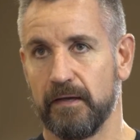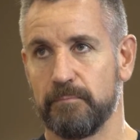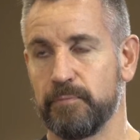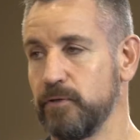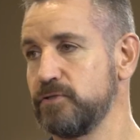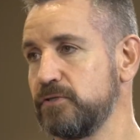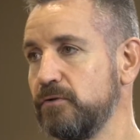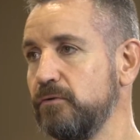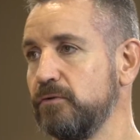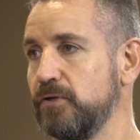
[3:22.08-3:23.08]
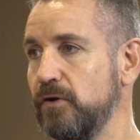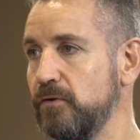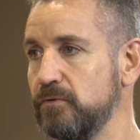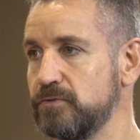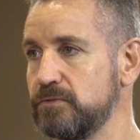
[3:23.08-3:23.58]
personal
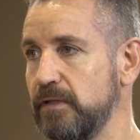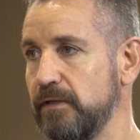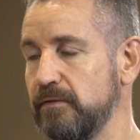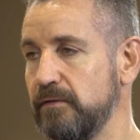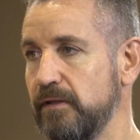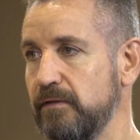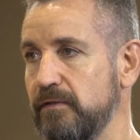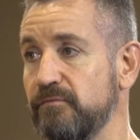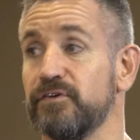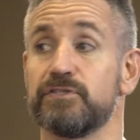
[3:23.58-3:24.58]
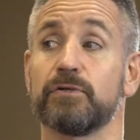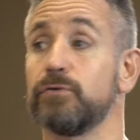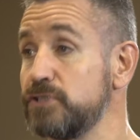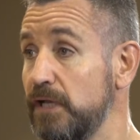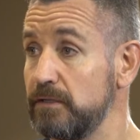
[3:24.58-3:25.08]
goal and a physical
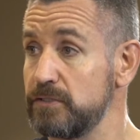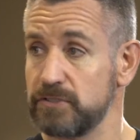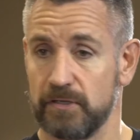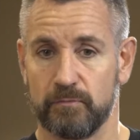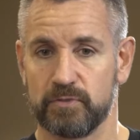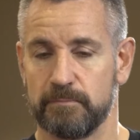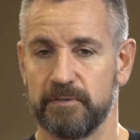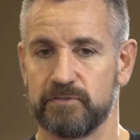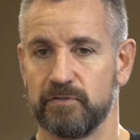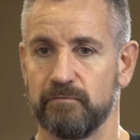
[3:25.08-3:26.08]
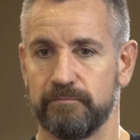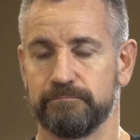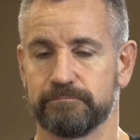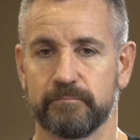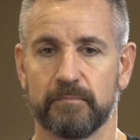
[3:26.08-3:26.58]
challenge. So it was a bit sort of
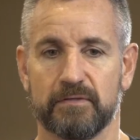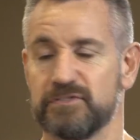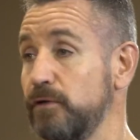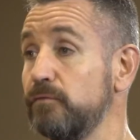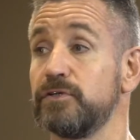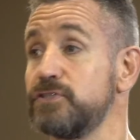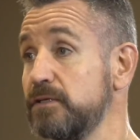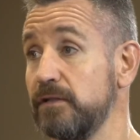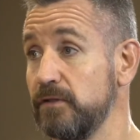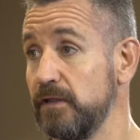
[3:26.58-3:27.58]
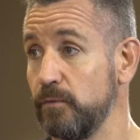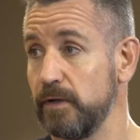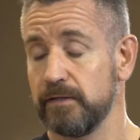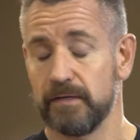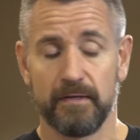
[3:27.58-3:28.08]
selfish in a
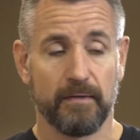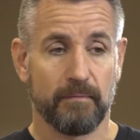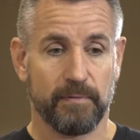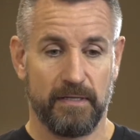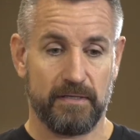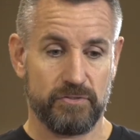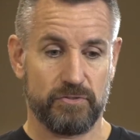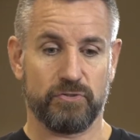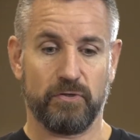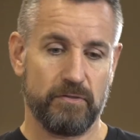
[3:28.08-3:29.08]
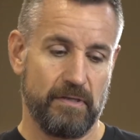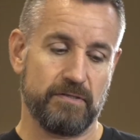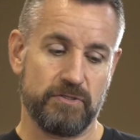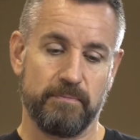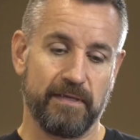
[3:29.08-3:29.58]
way. But as you
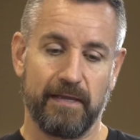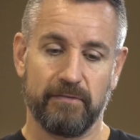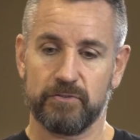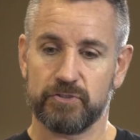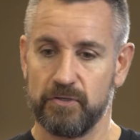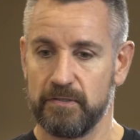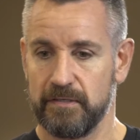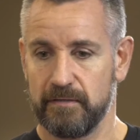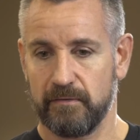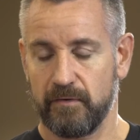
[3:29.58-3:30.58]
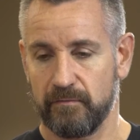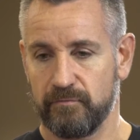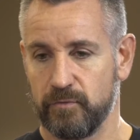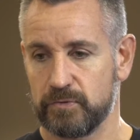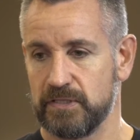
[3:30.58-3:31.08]
began the journey of
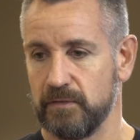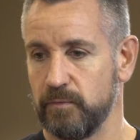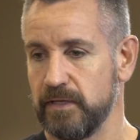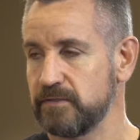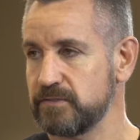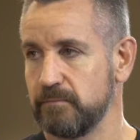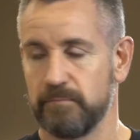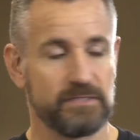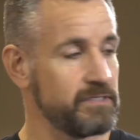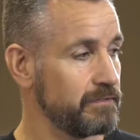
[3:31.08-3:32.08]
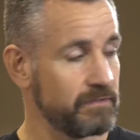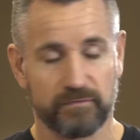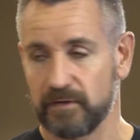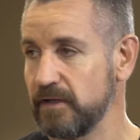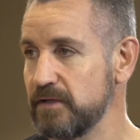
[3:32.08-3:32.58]
14 weeks and meeting
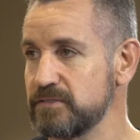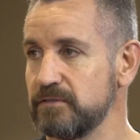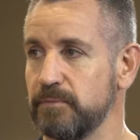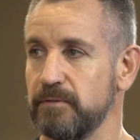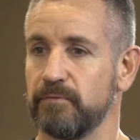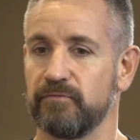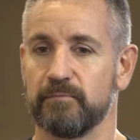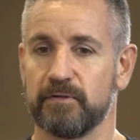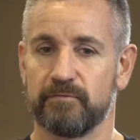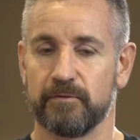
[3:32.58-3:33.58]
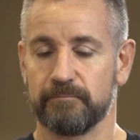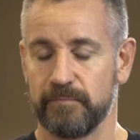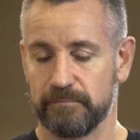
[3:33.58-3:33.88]
different guys and people from different